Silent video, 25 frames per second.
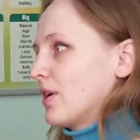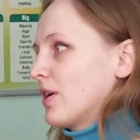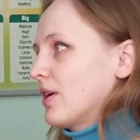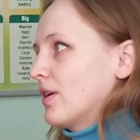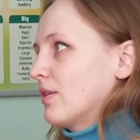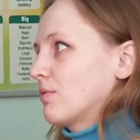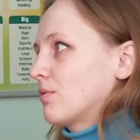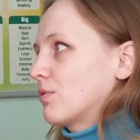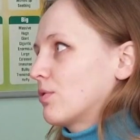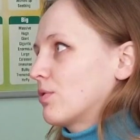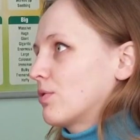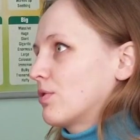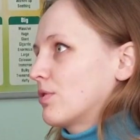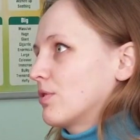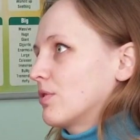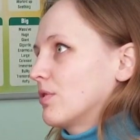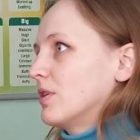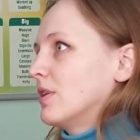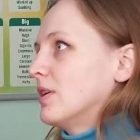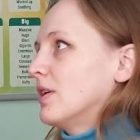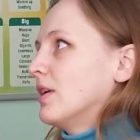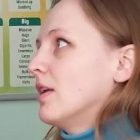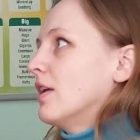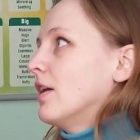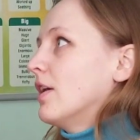I would
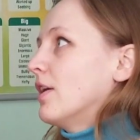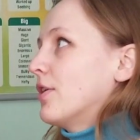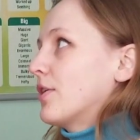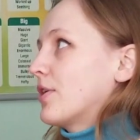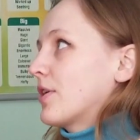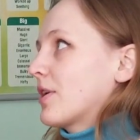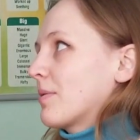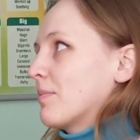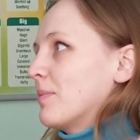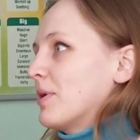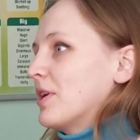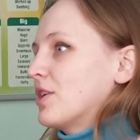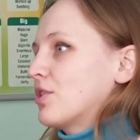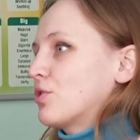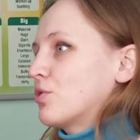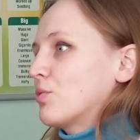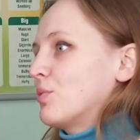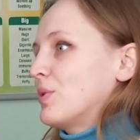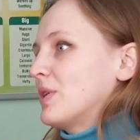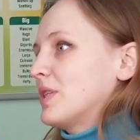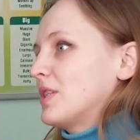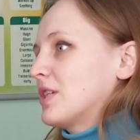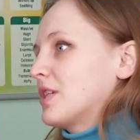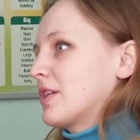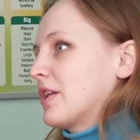recommend to
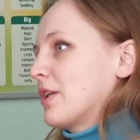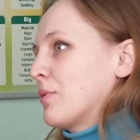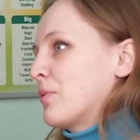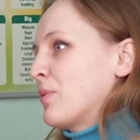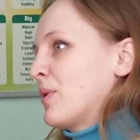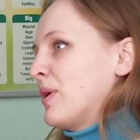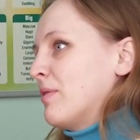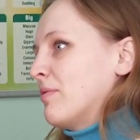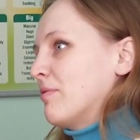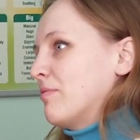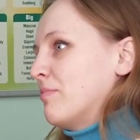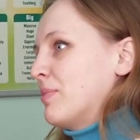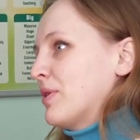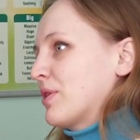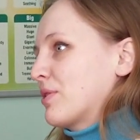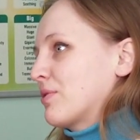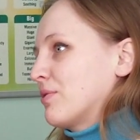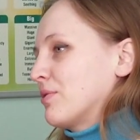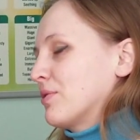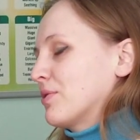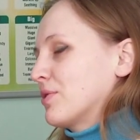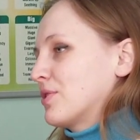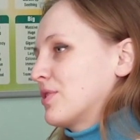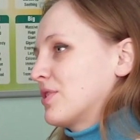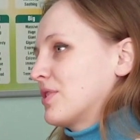visit Lviv
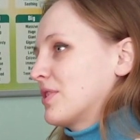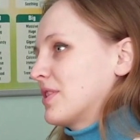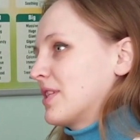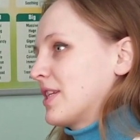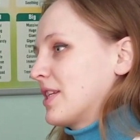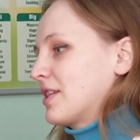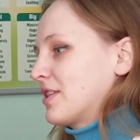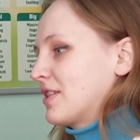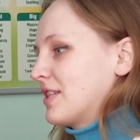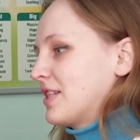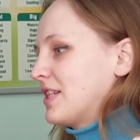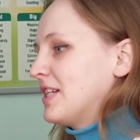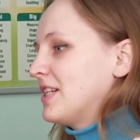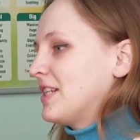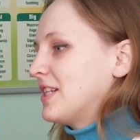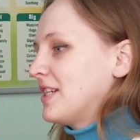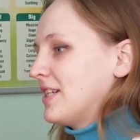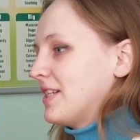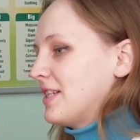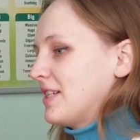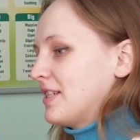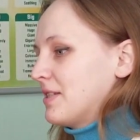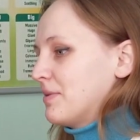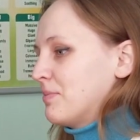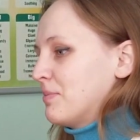because that city
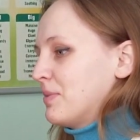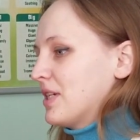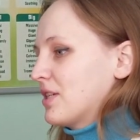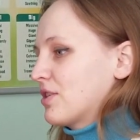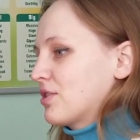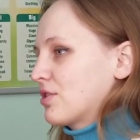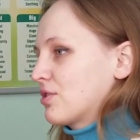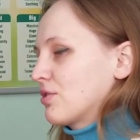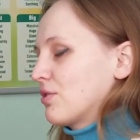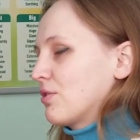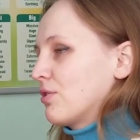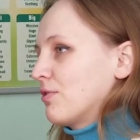is a mix